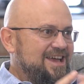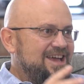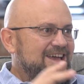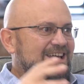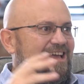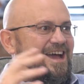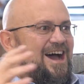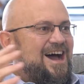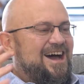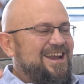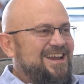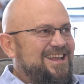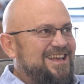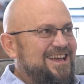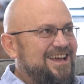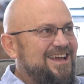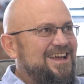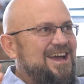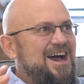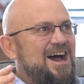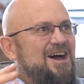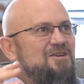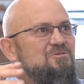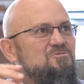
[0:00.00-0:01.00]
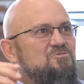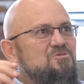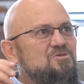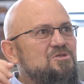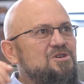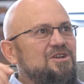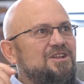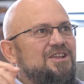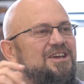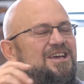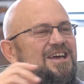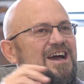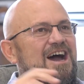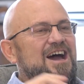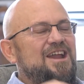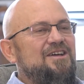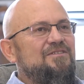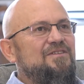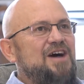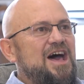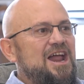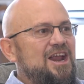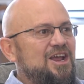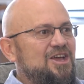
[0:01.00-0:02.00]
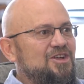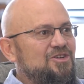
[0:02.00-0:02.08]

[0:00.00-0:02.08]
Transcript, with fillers: It got really kind of out of